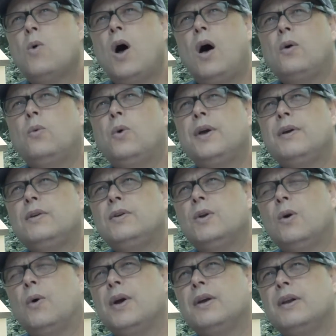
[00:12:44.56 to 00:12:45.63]
Well,
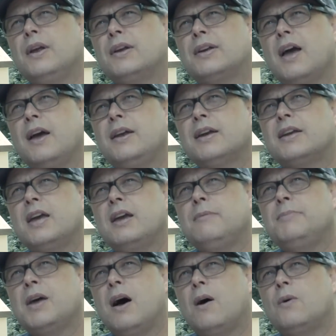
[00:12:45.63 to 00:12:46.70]
it kind of
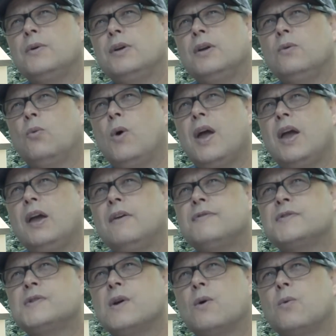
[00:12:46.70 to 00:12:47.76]
came down in
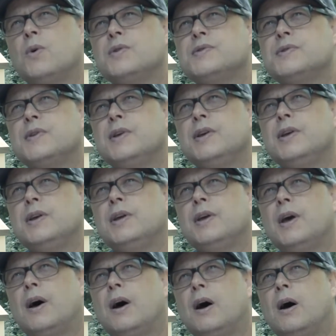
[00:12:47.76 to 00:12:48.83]
waves. There was
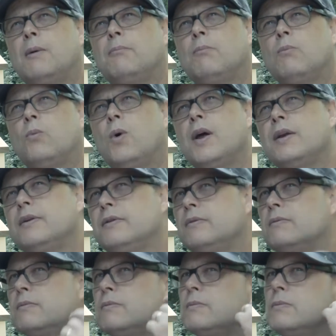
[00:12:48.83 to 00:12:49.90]
the when
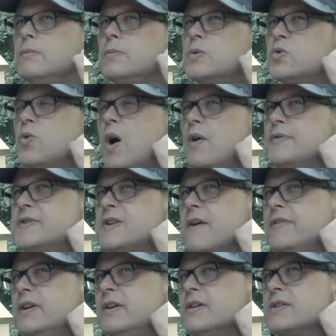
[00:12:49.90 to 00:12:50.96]

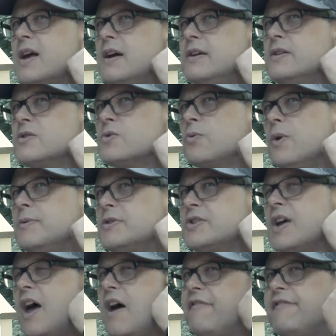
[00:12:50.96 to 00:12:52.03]
1270 decided to switch
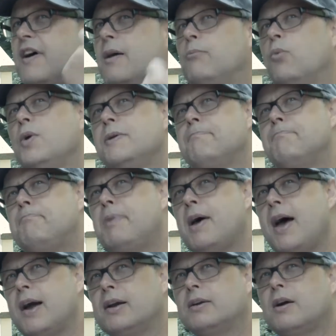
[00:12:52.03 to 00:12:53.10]
to FM, we
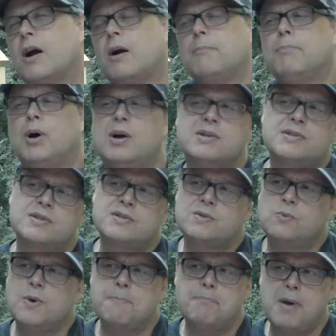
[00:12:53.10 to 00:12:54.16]
begged our bosses.
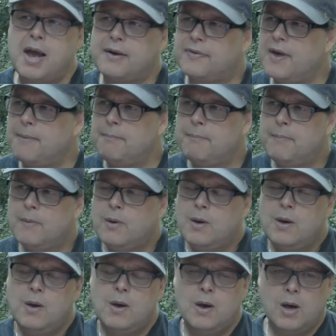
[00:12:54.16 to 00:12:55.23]
We begged them,
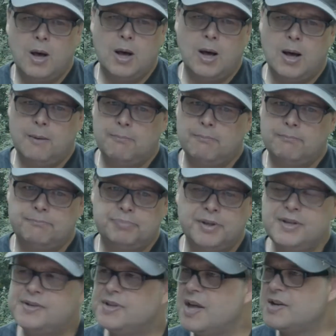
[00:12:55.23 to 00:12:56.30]

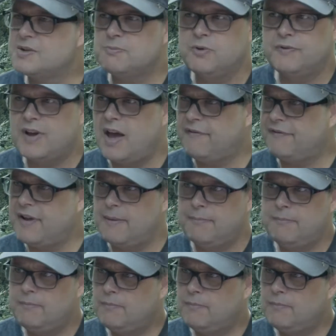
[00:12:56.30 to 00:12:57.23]
please let us move to FM.